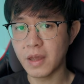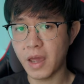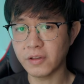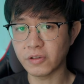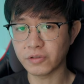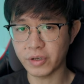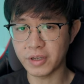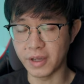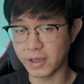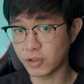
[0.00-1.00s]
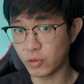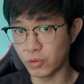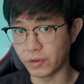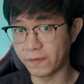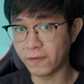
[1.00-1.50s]
Analog trigger is
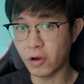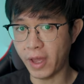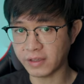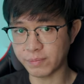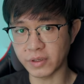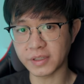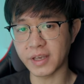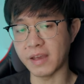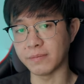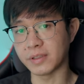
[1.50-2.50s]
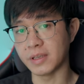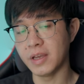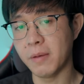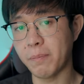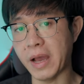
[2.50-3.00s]
good for Xbox games,
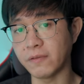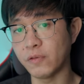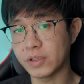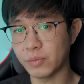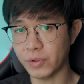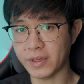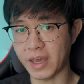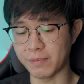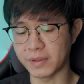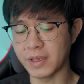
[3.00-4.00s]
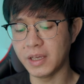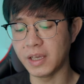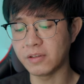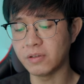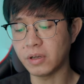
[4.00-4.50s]
but for Switch games,
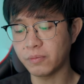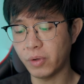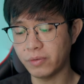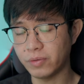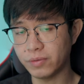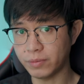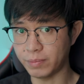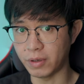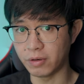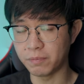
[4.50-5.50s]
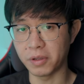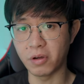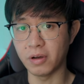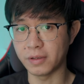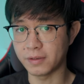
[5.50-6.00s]
it's not very suitable
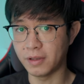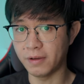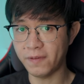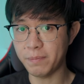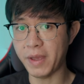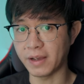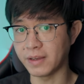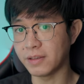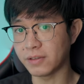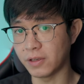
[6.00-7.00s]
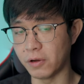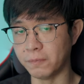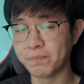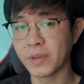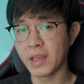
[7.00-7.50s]
because the feedback is slow.
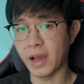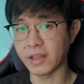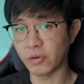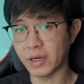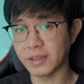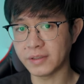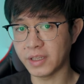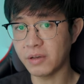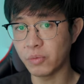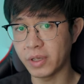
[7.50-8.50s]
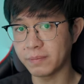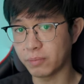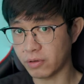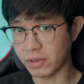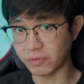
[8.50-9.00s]
I'd rather stick with
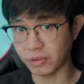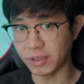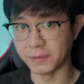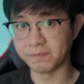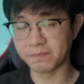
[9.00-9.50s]
Pro controller.